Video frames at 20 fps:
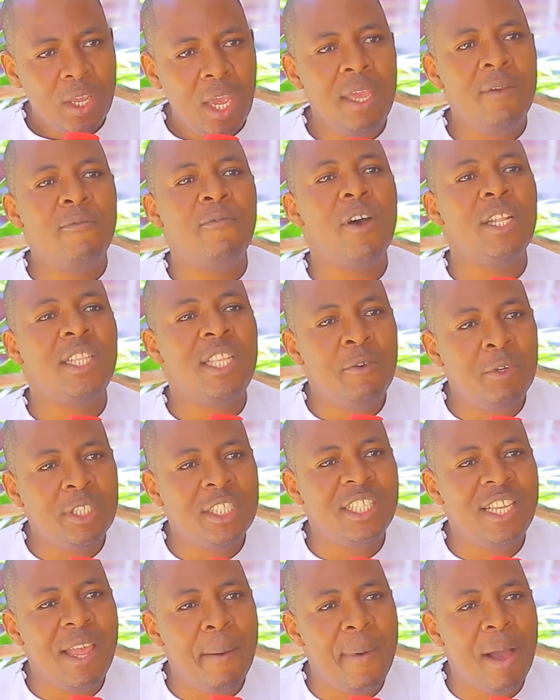Evode
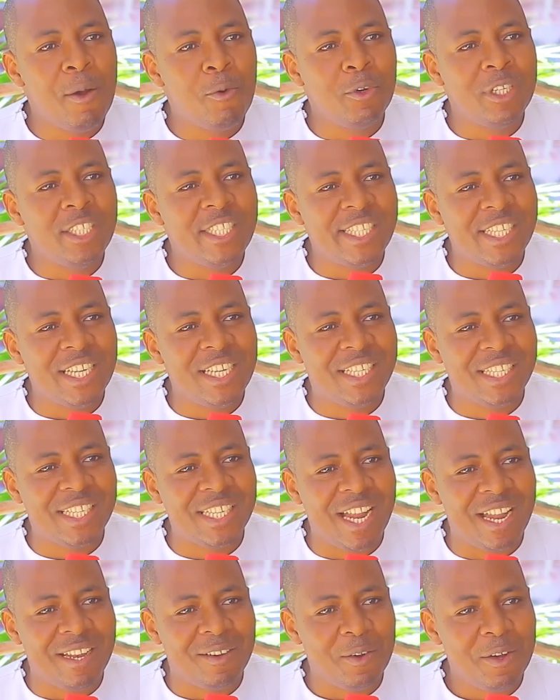w'ikinyamakuru
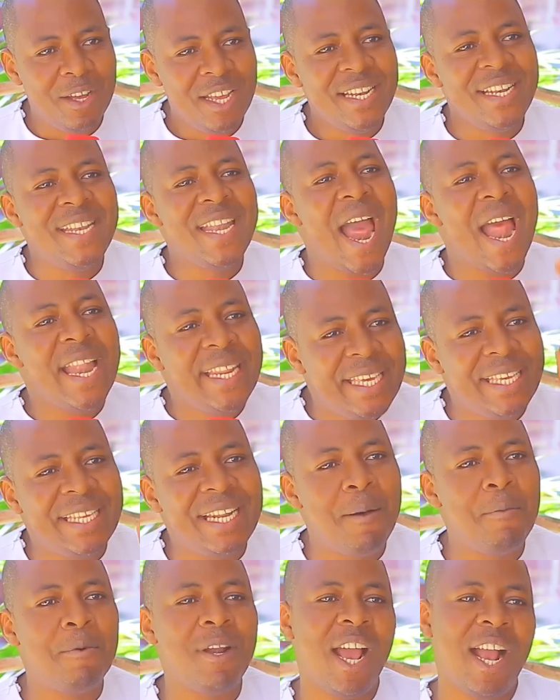Sezerano
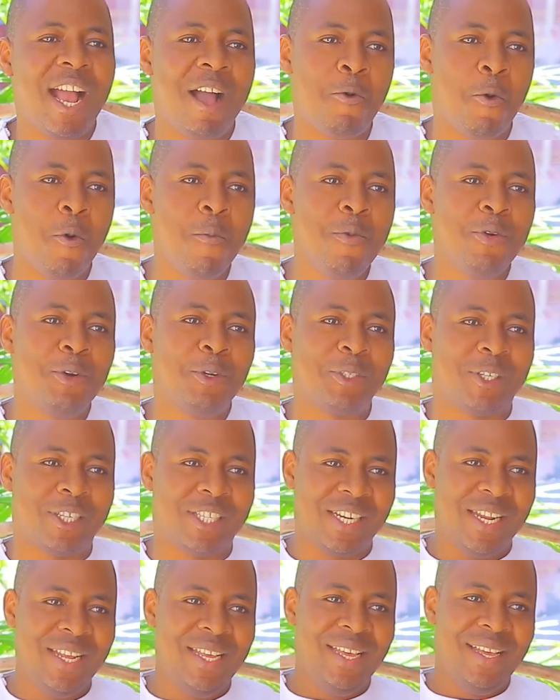nariraburaga
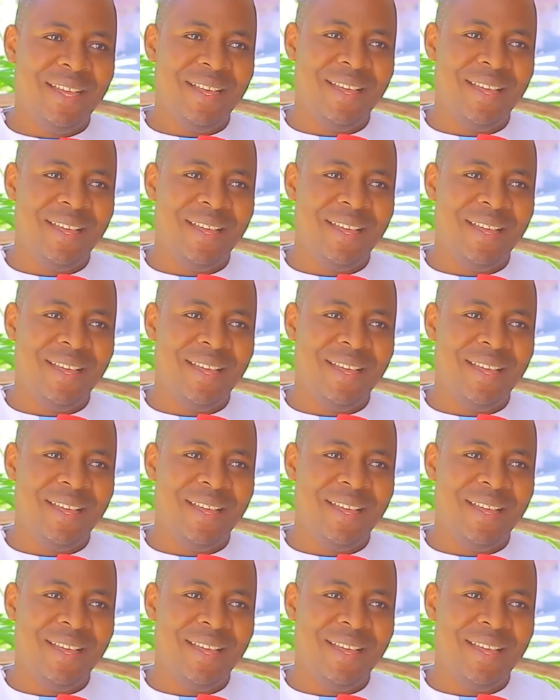kumurusha